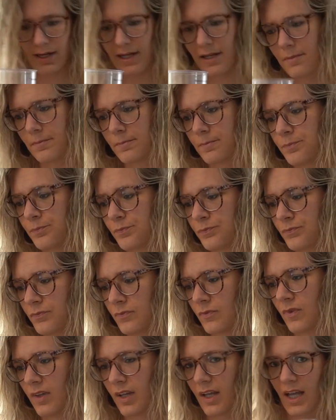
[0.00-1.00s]
right.
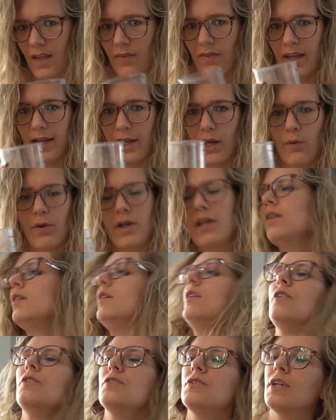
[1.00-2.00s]
And they're
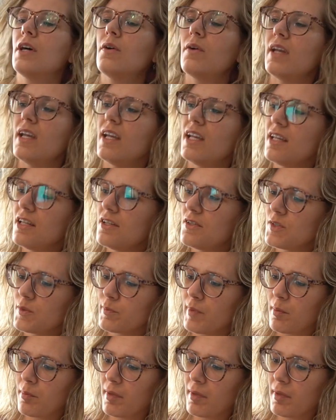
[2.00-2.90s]
going to go into my